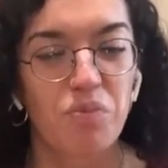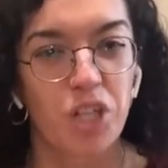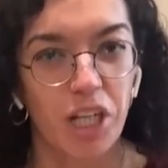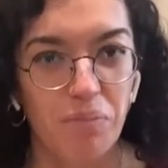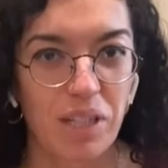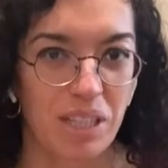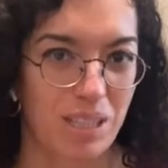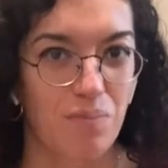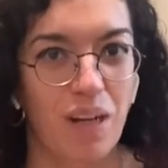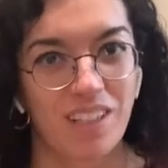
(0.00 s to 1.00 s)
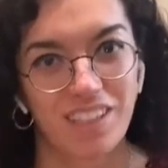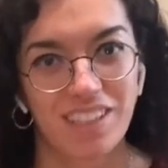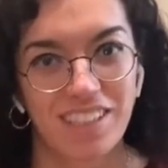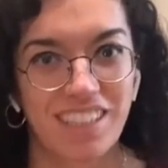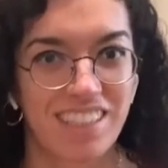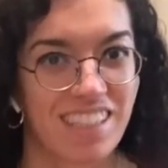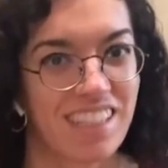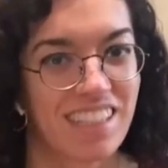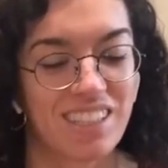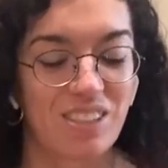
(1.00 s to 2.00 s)
try to make this practice as
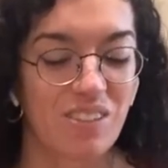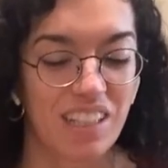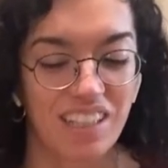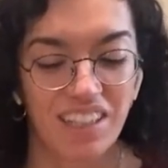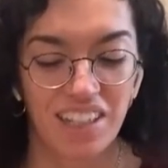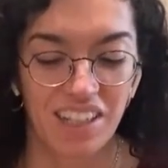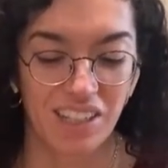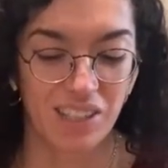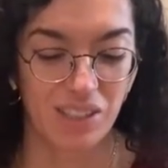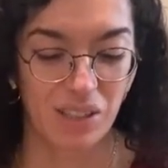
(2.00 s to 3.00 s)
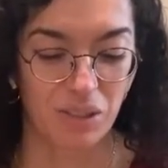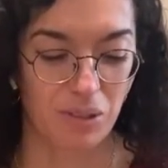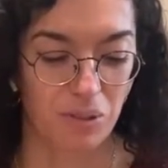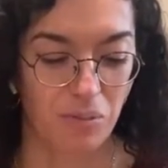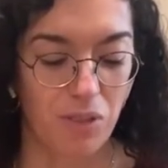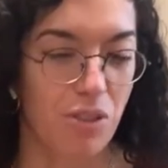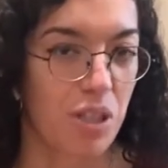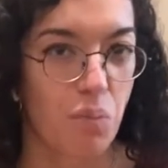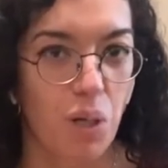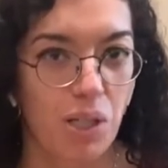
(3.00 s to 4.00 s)
zen as you need. So if you
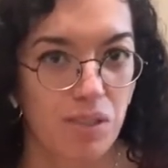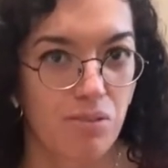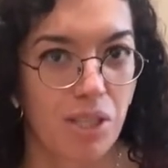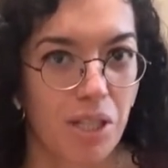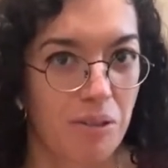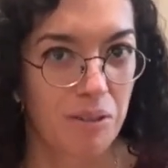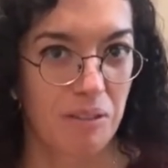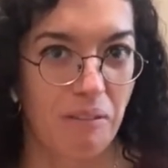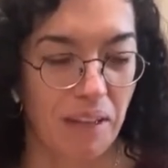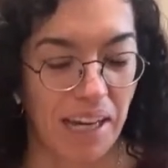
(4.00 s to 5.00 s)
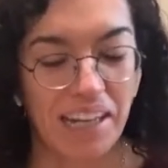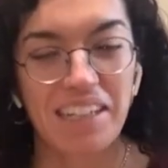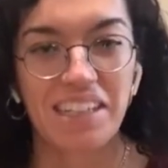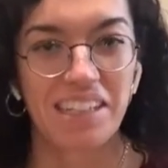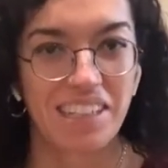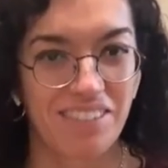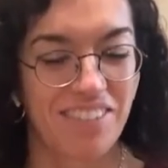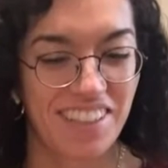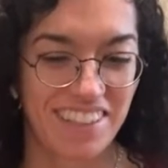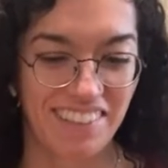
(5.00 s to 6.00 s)
need to pause the video and do that,
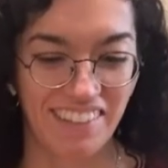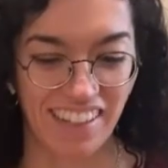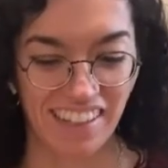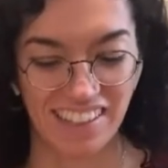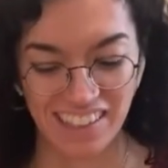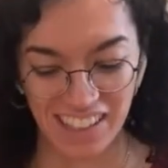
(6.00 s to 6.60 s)
definitely do that.